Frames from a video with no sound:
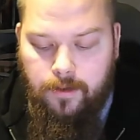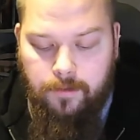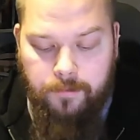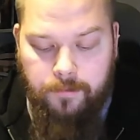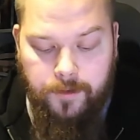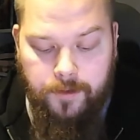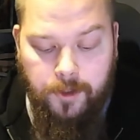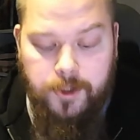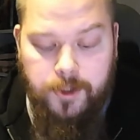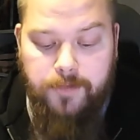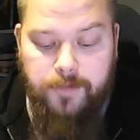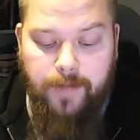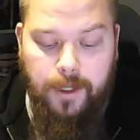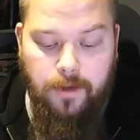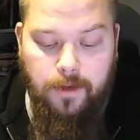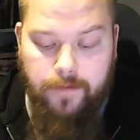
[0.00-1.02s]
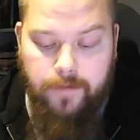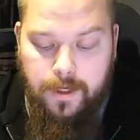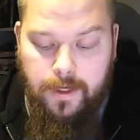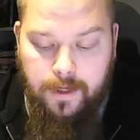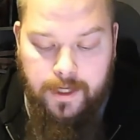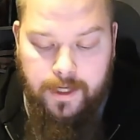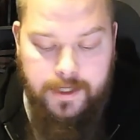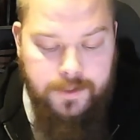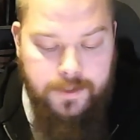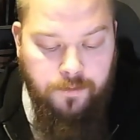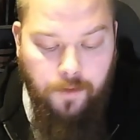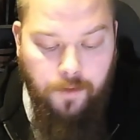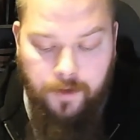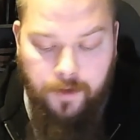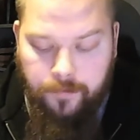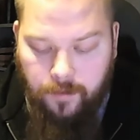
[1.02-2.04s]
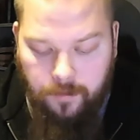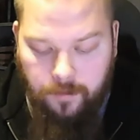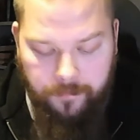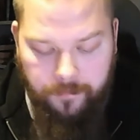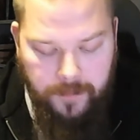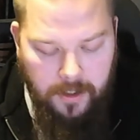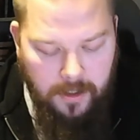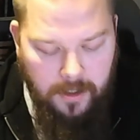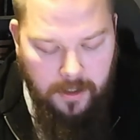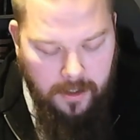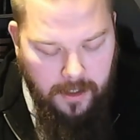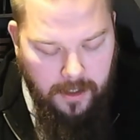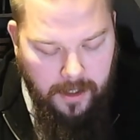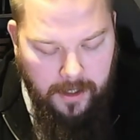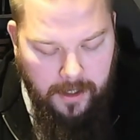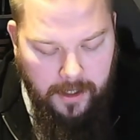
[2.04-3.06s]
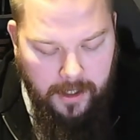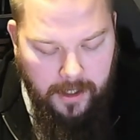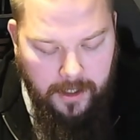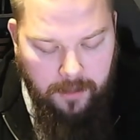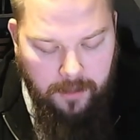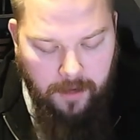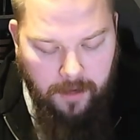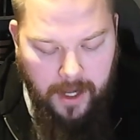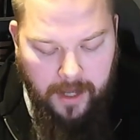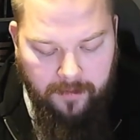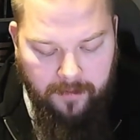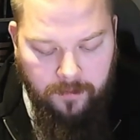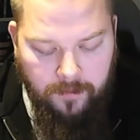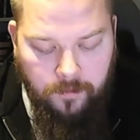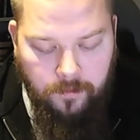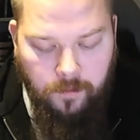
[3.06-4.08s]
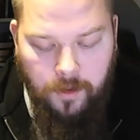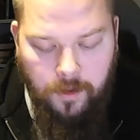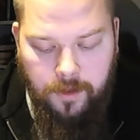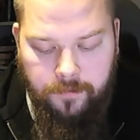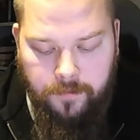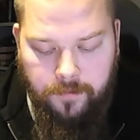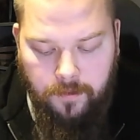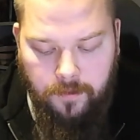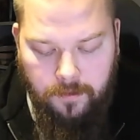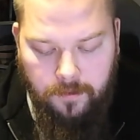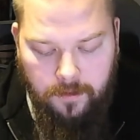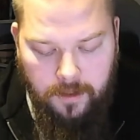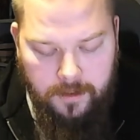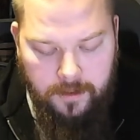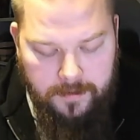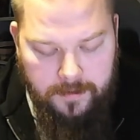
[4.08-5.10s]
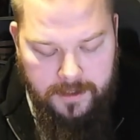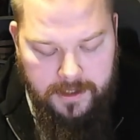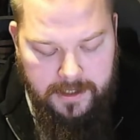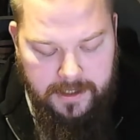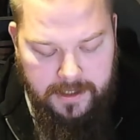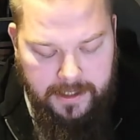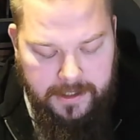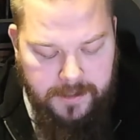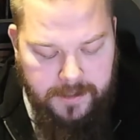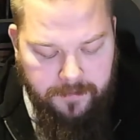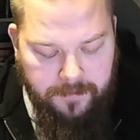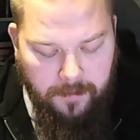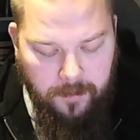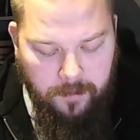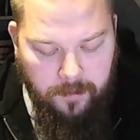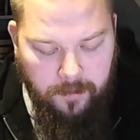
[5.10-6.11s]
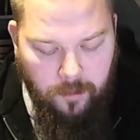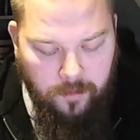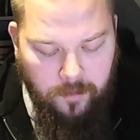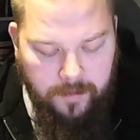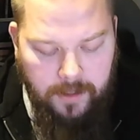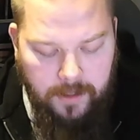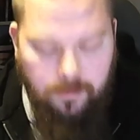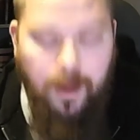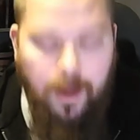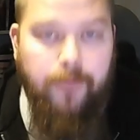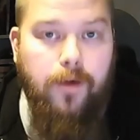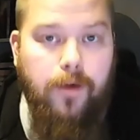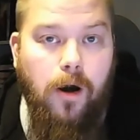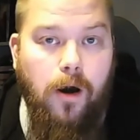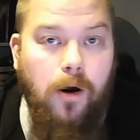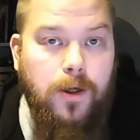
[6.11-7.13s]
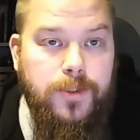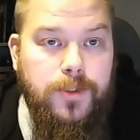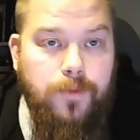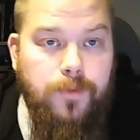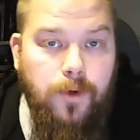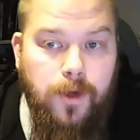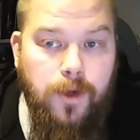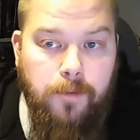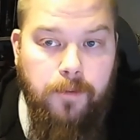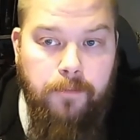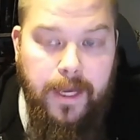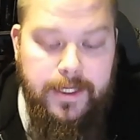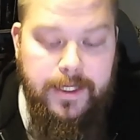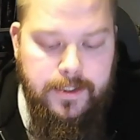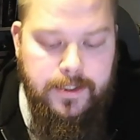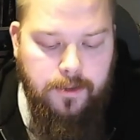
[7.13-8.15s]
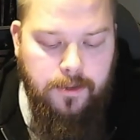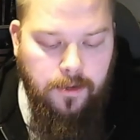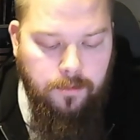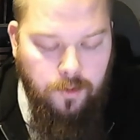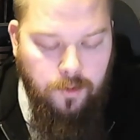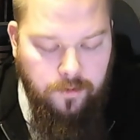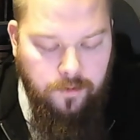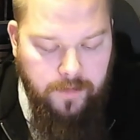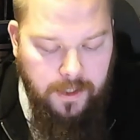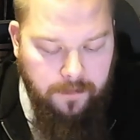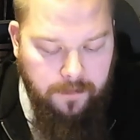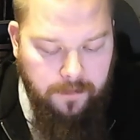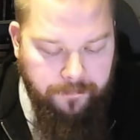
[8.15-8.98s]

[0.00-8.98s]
production value of it is wonderful. You have wonderful scenes from the movie. You have artwork based on the movie.